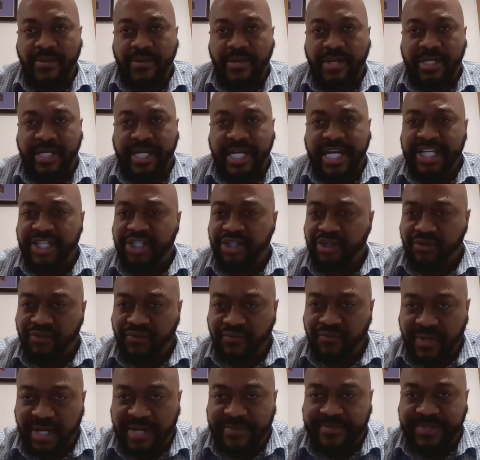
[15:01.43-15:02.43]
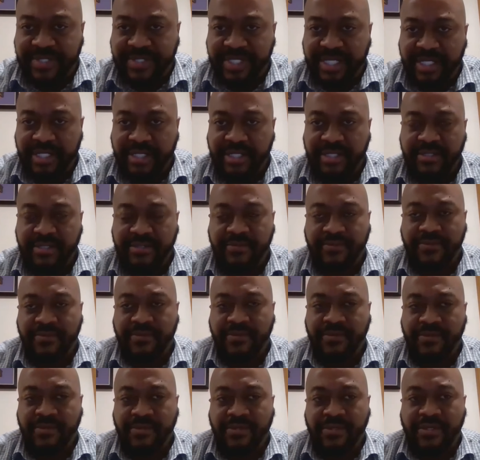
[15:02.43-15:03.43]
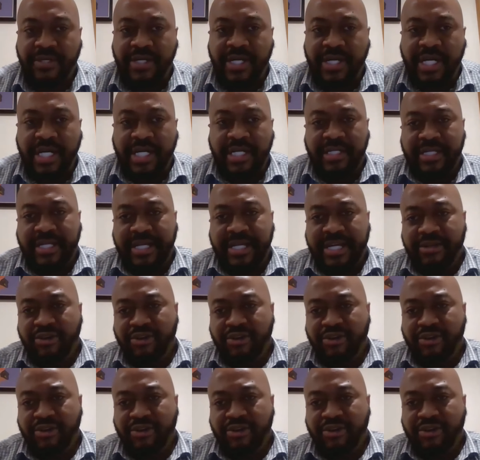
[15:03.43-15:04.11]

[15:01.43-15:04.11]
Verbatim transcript: Okay, it's corruption. There